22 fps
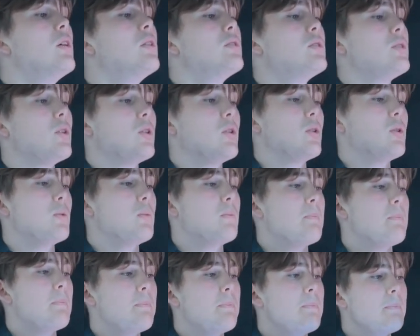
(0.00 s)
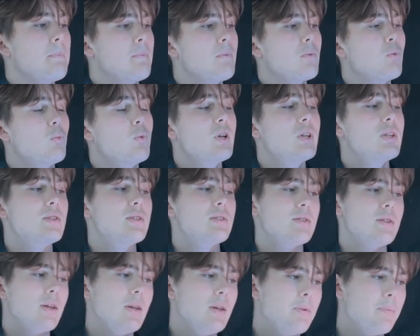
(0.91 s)
So we can
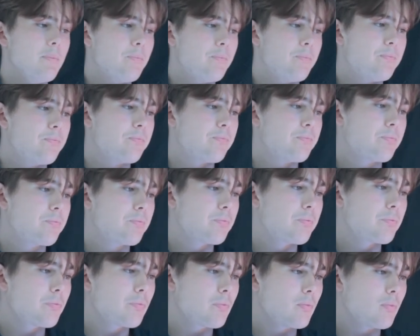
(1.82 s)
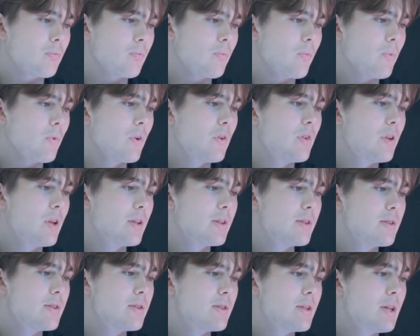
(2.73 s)
see that
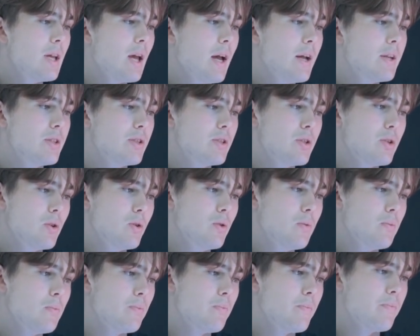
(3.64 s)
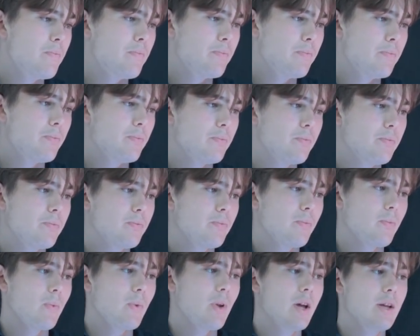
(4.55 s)
CH2
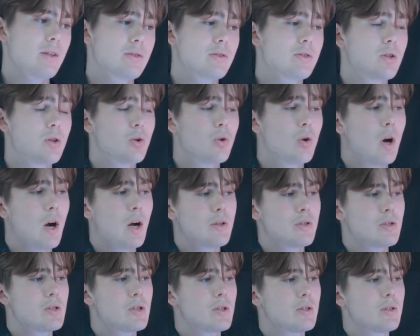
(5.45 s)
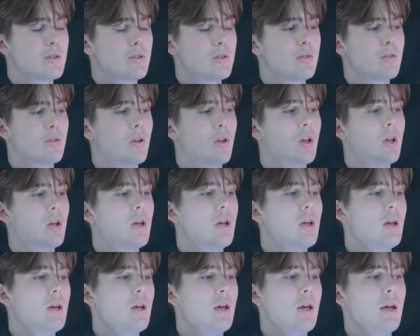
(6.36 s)
has 2 hydrogens
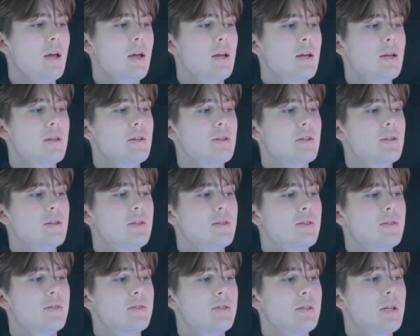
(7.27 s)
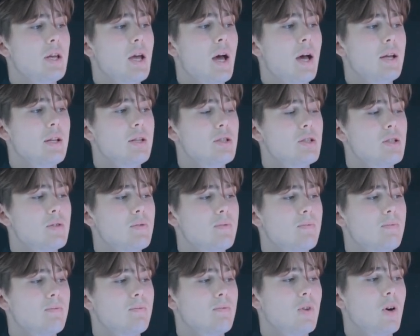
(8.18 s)
and CH
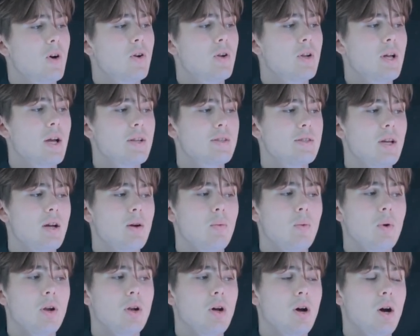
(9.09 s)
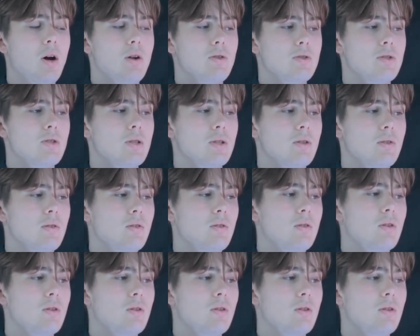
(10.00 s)
only has that 1 hydrogen.